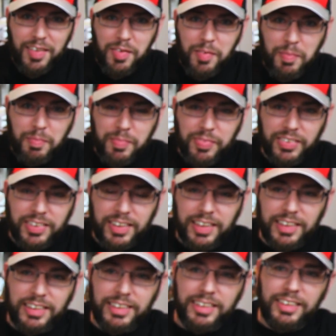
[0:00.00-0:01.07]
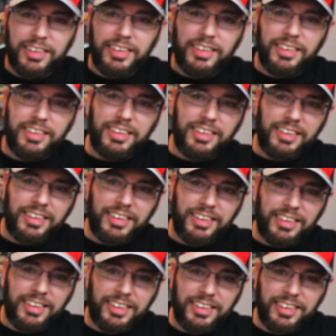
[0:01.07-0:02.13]

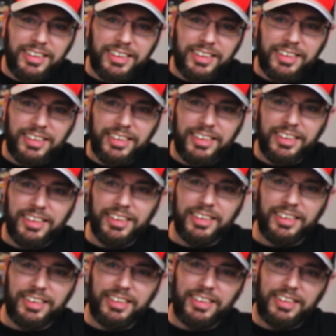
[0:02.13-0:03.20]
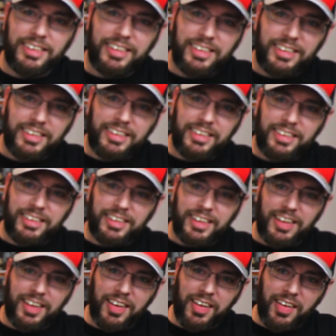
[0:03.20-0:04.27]

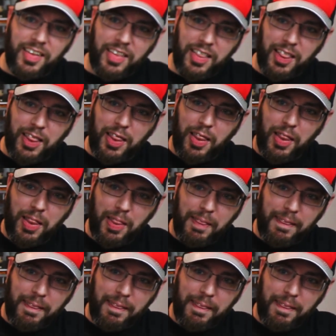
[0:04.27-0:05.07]
(silent)